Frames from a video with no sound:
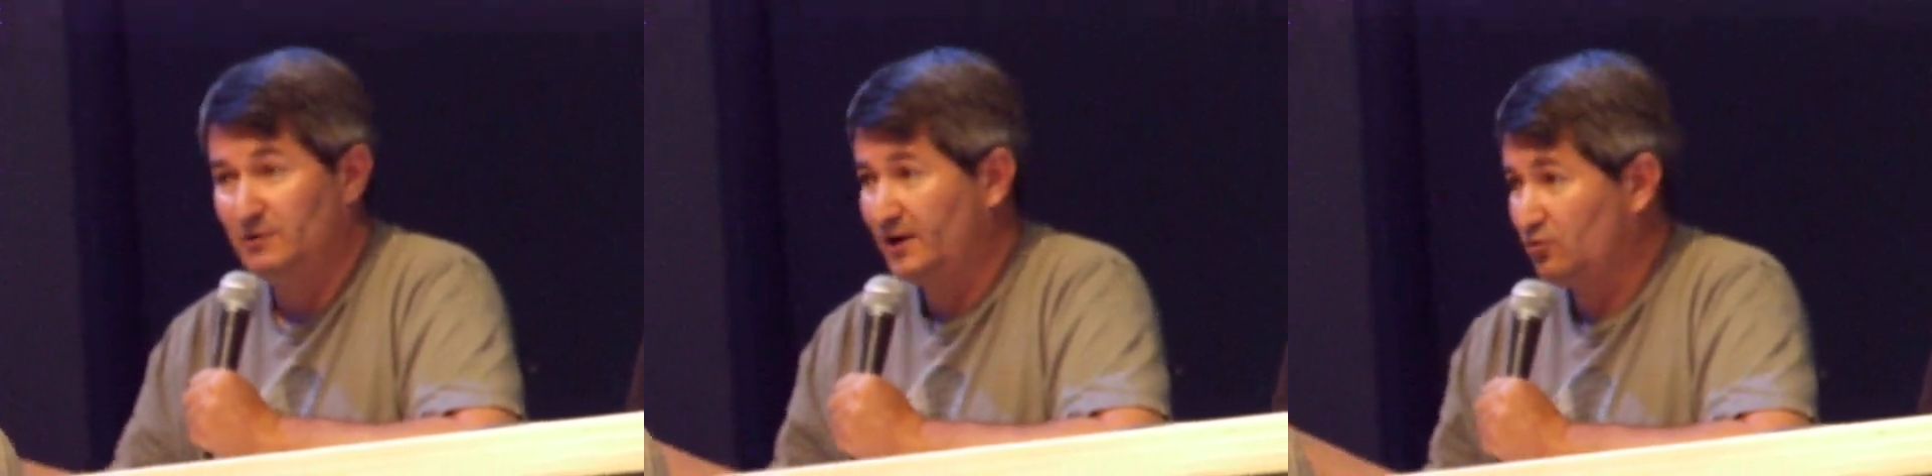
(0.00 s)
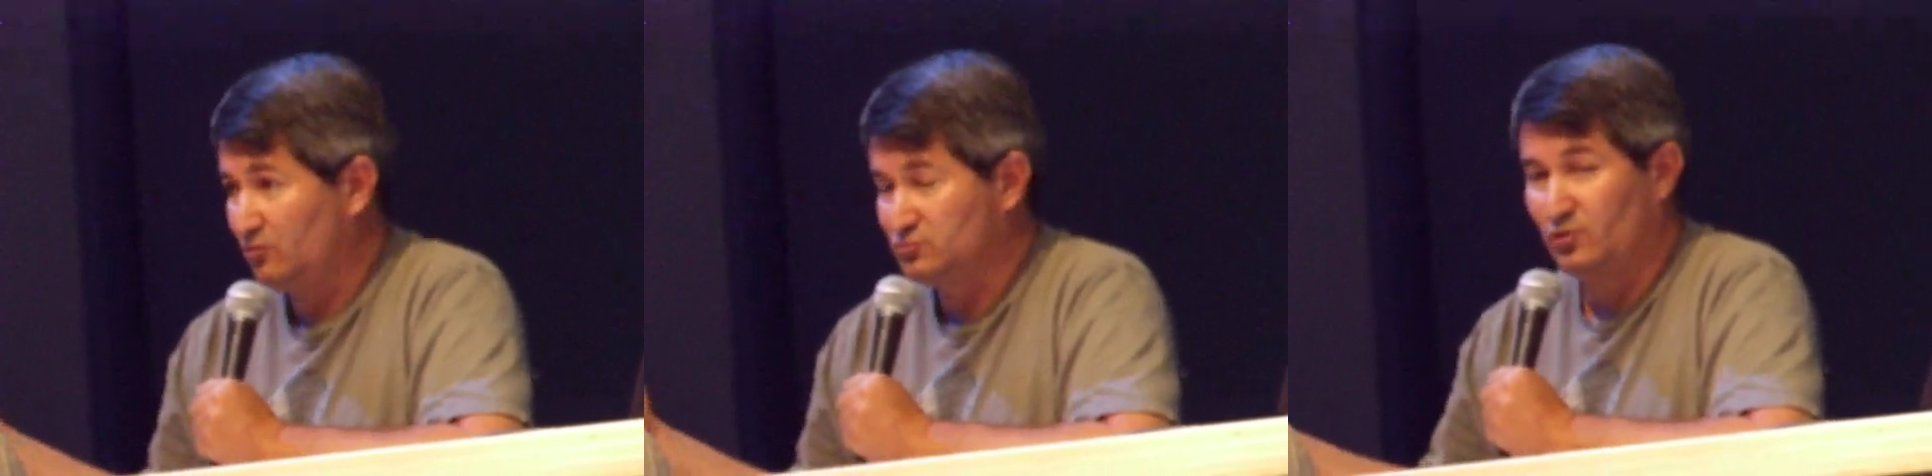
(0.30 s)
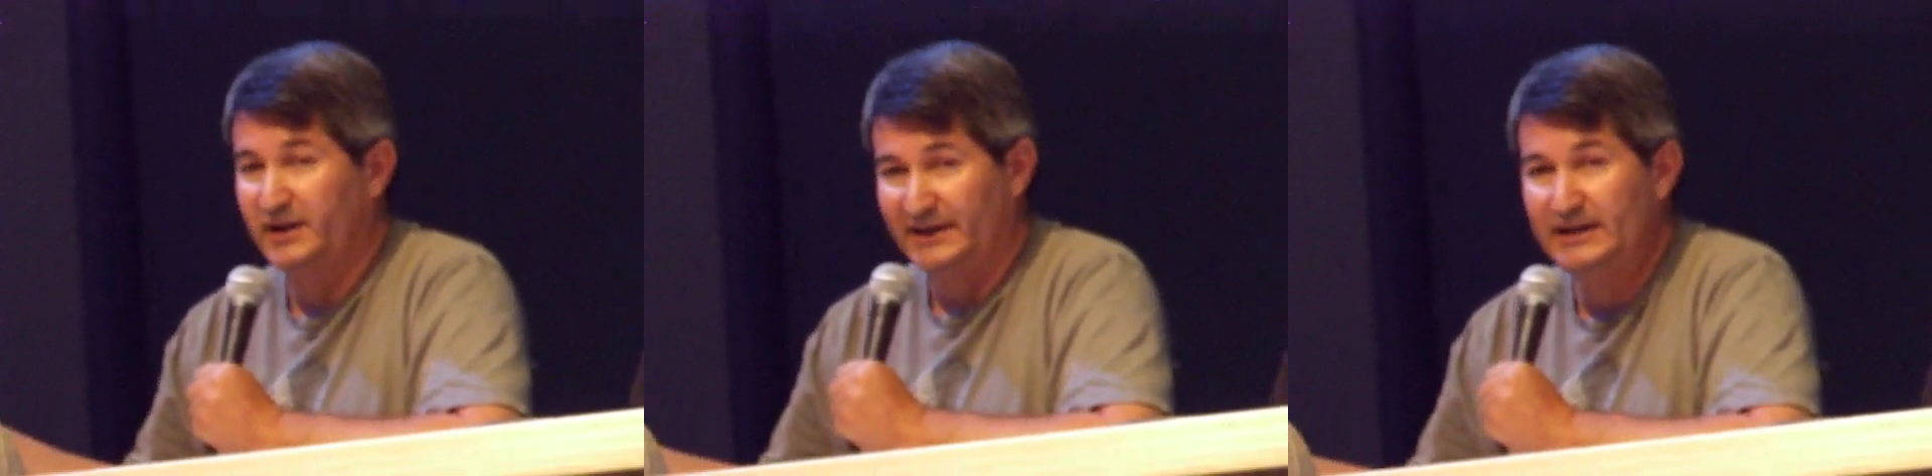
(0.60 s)
microbes
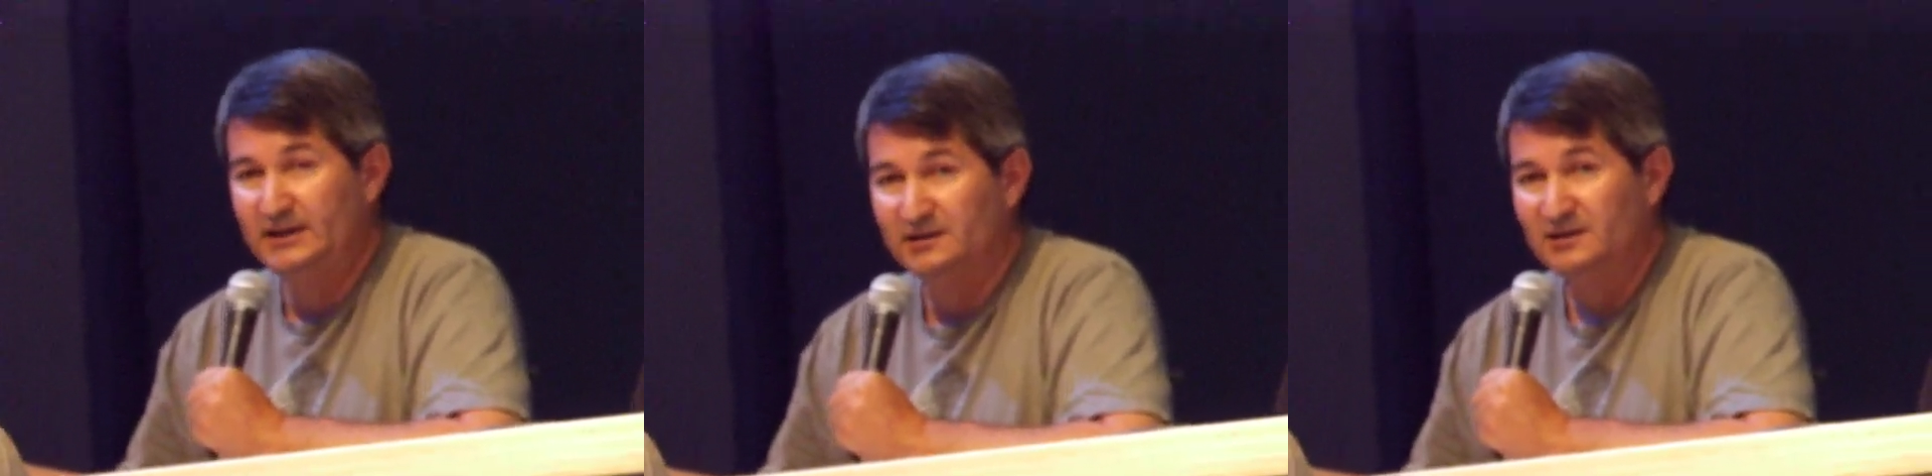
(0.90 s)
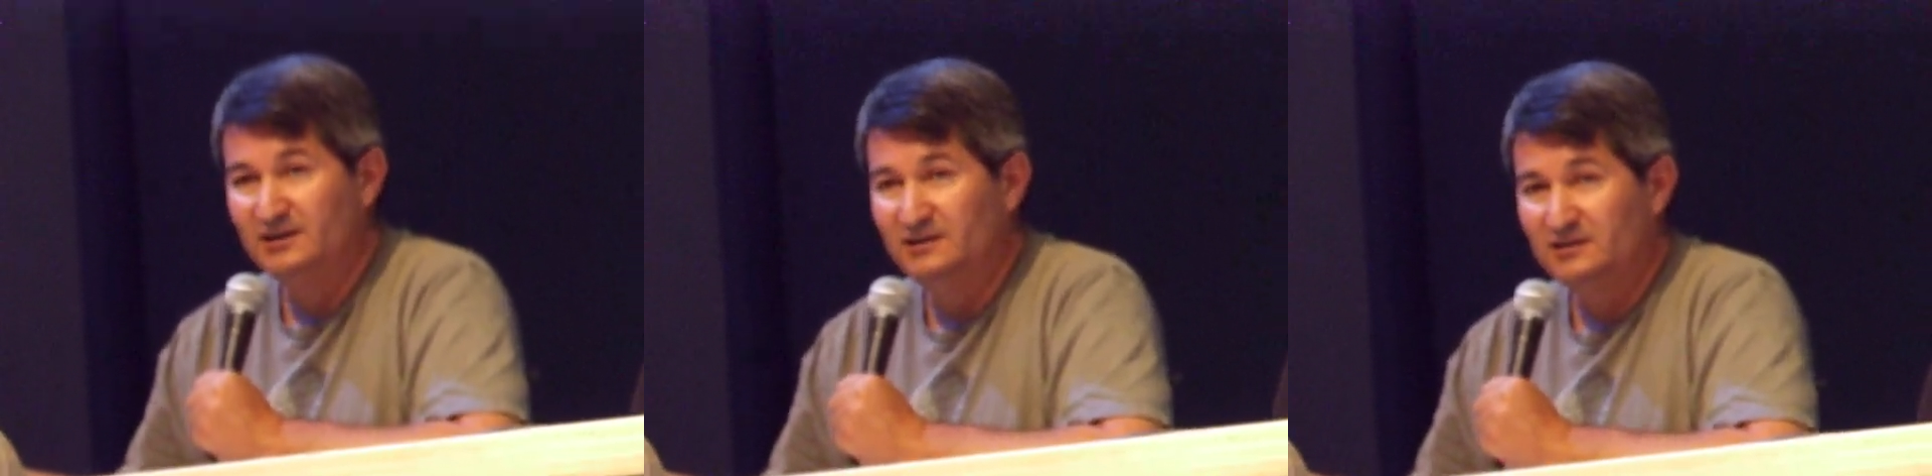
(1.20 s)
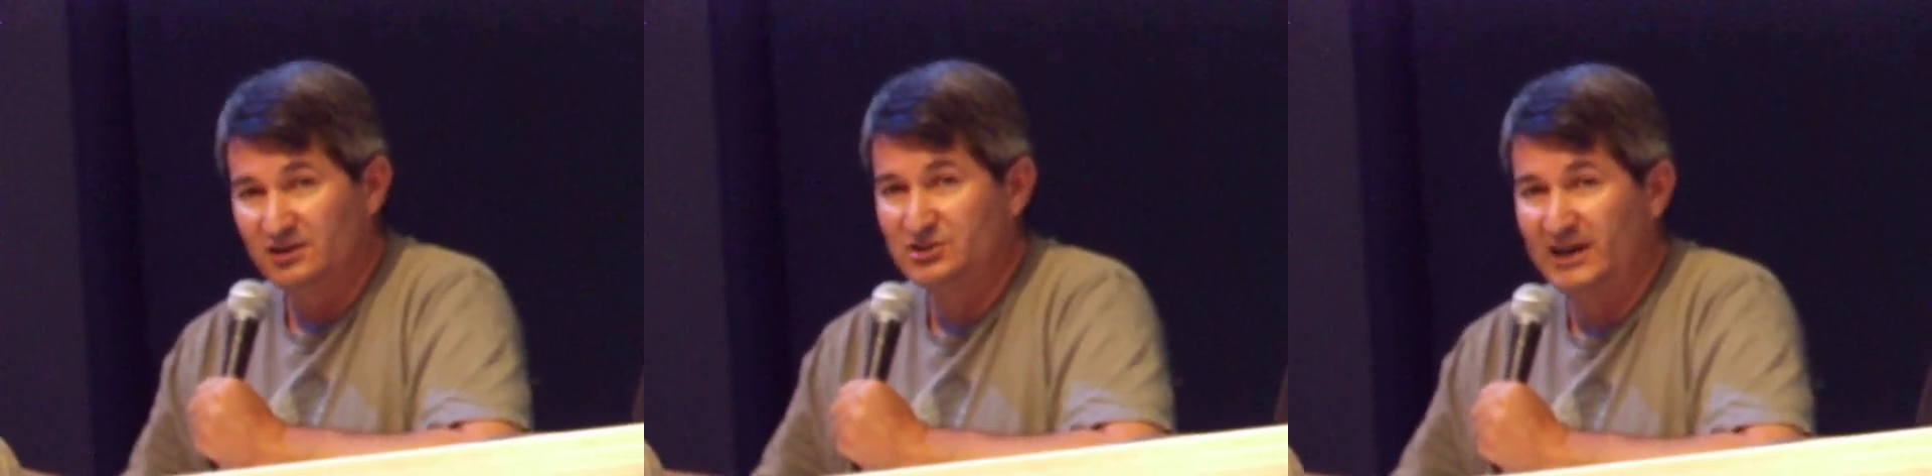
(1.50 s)
want to eat it
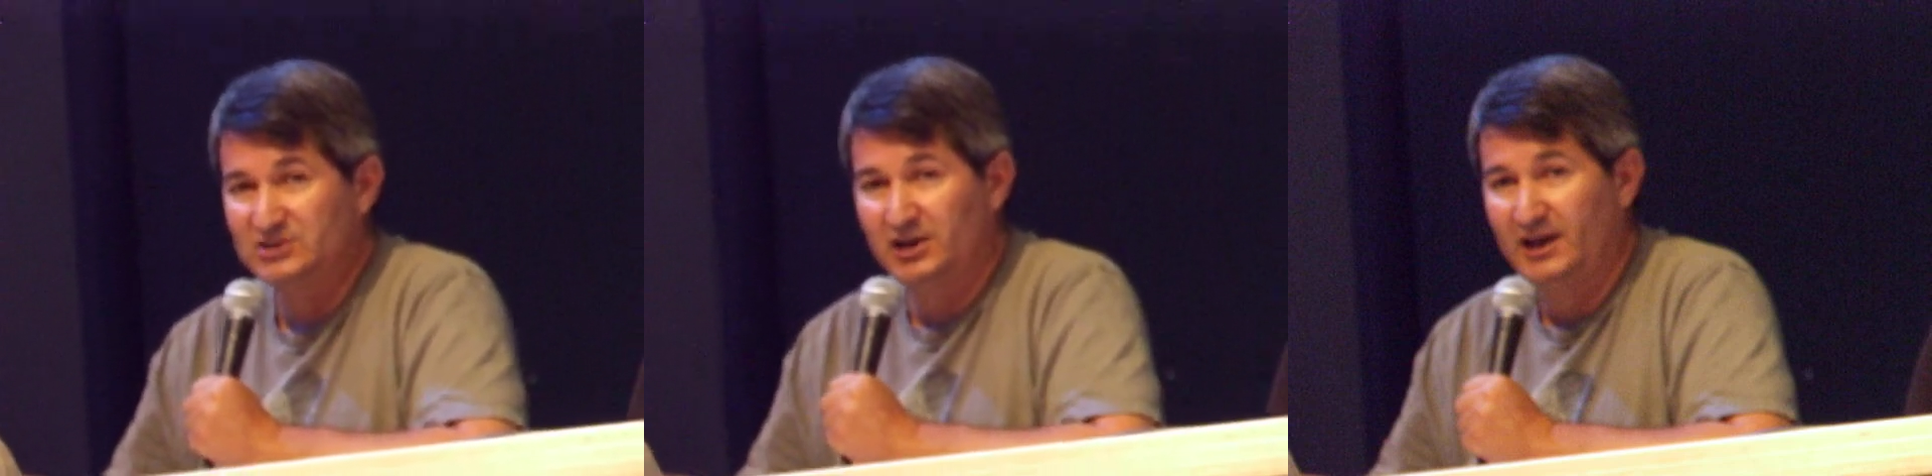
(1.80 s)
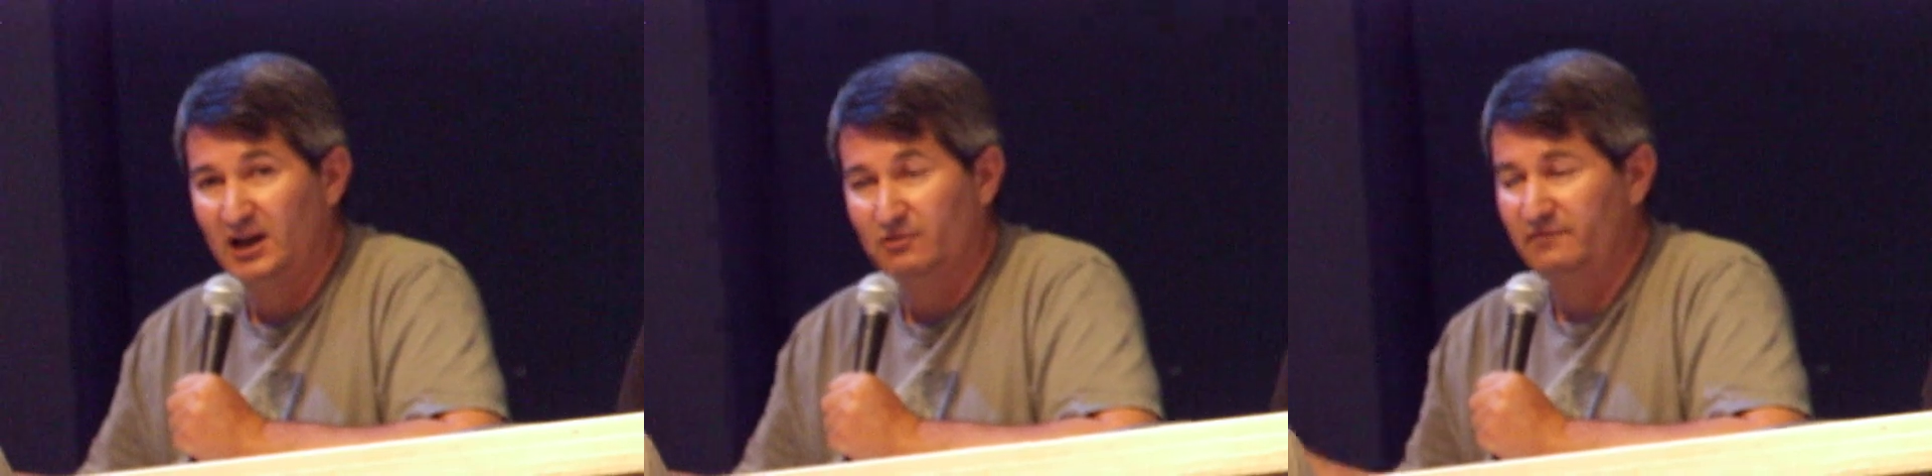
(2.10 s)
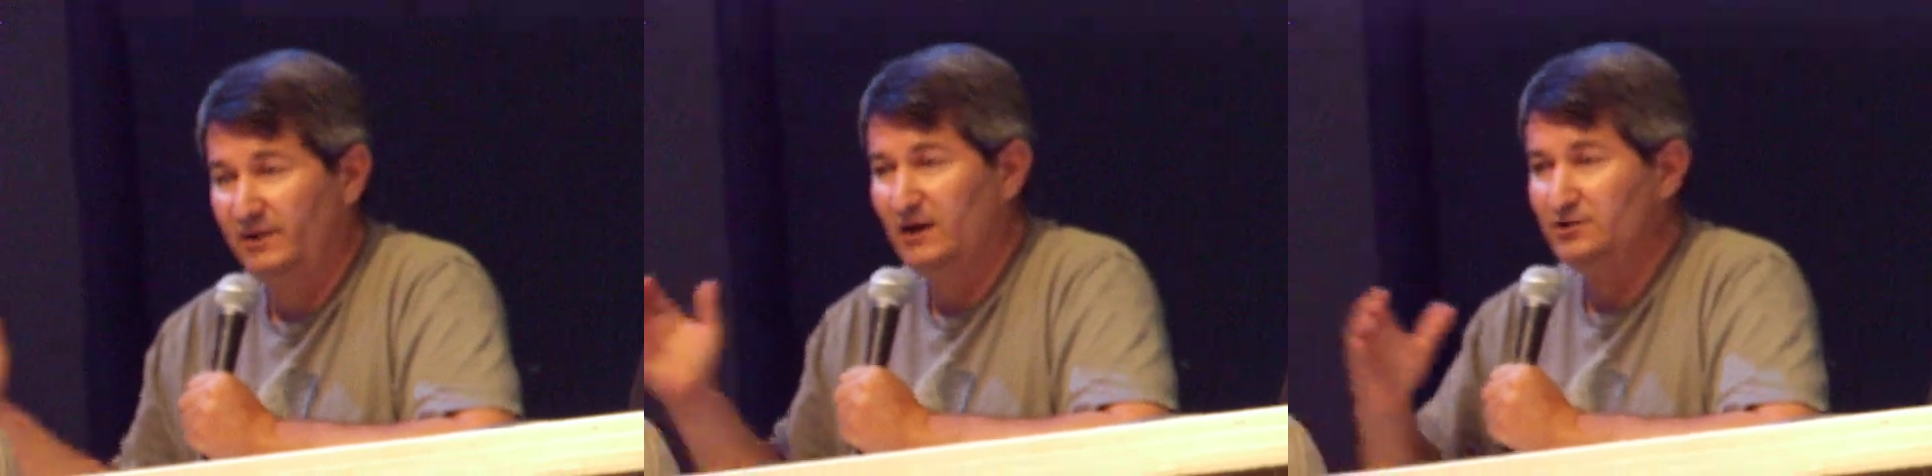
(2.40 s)
because it has a
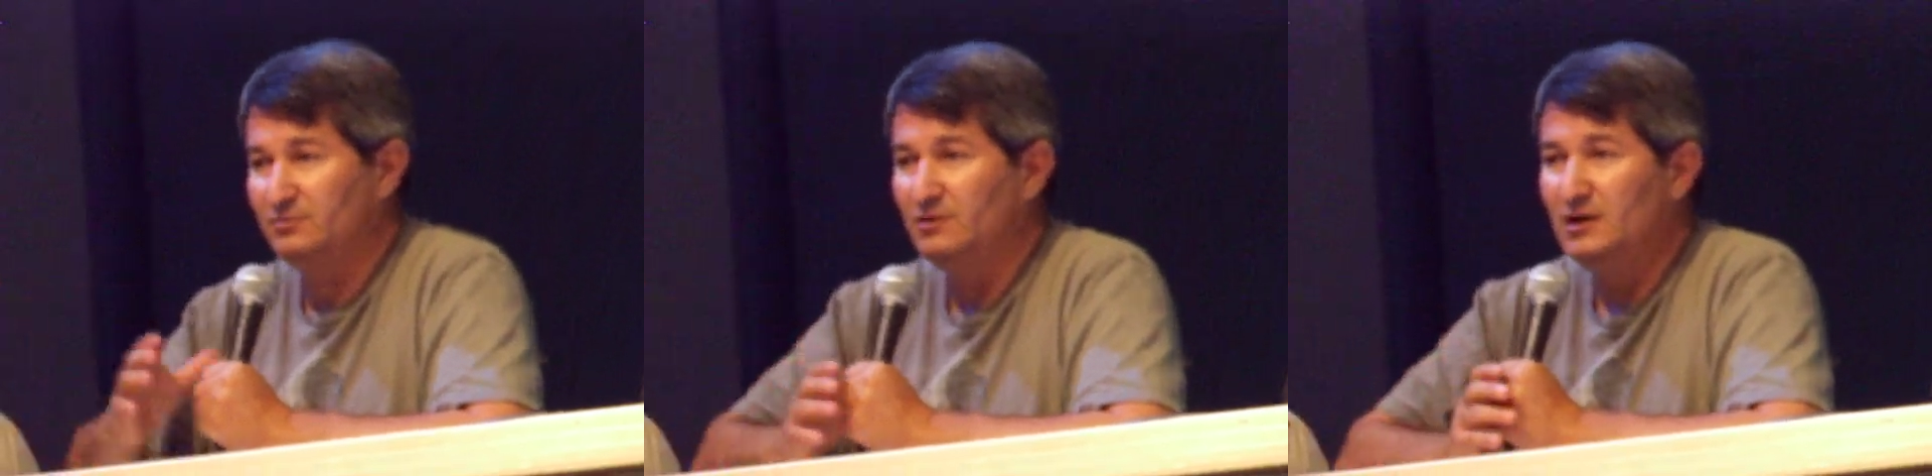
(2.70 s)
calorie value.